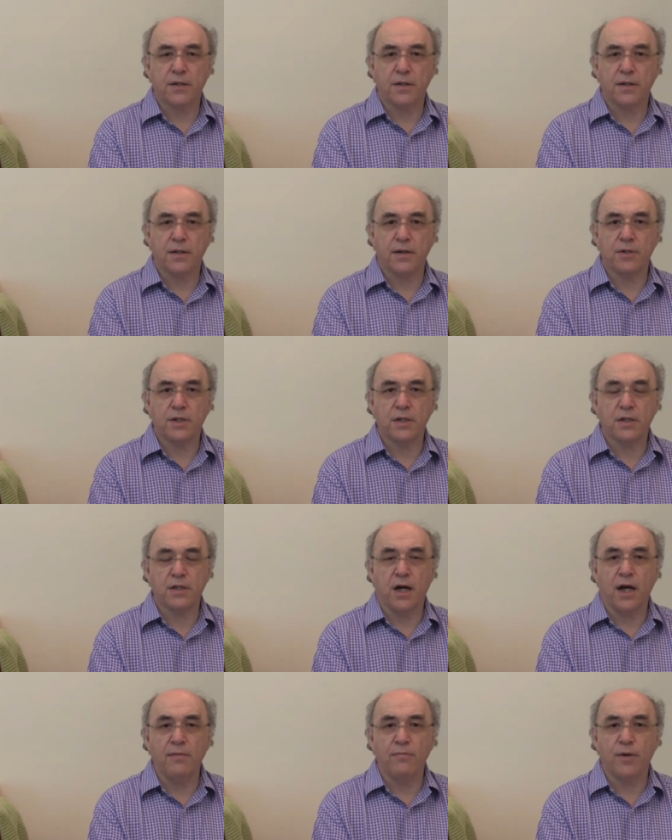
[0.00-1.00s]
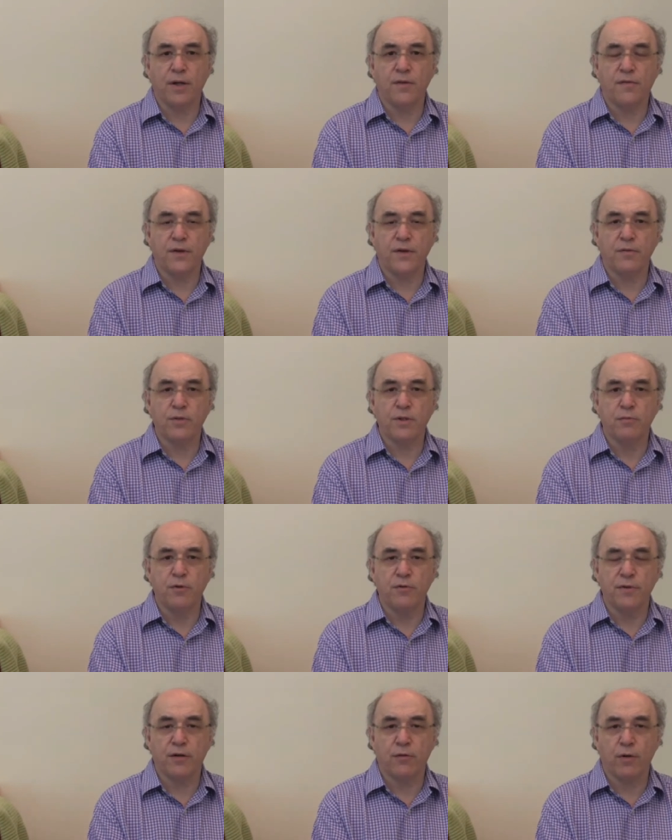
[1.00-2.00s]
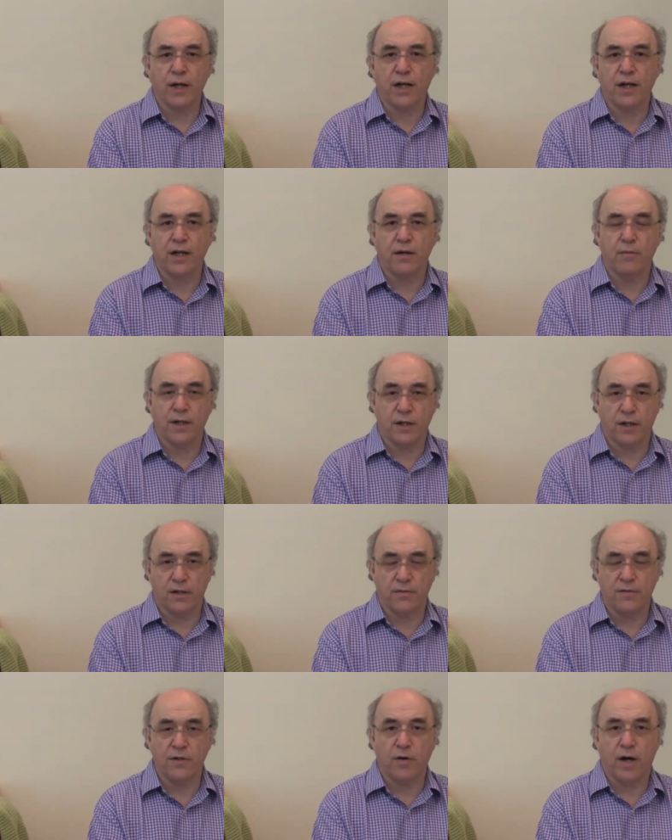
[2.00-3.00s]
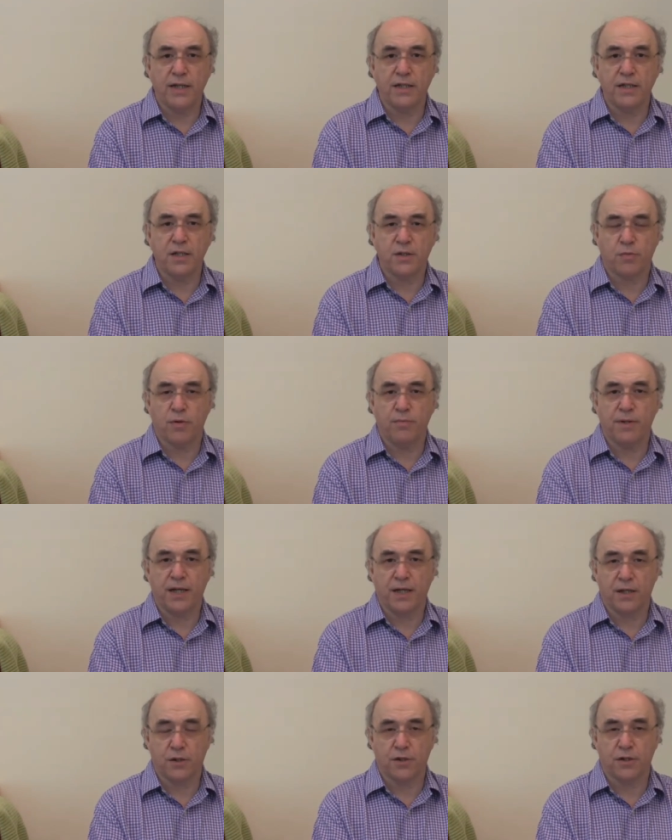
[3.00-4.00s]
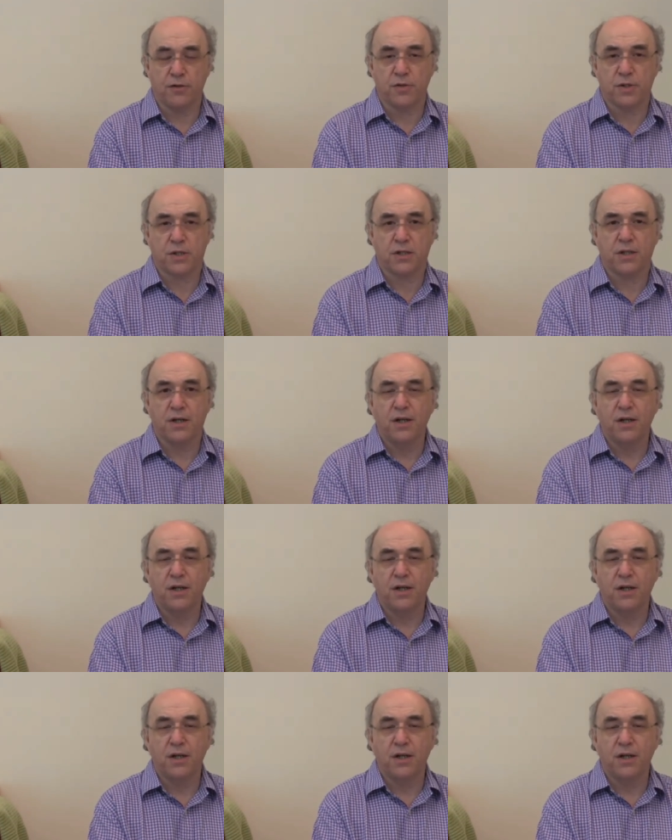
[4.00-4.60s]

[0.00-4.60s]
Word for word: that there was a time when the field was moving quickly and when a lot of new ideas were being introduced.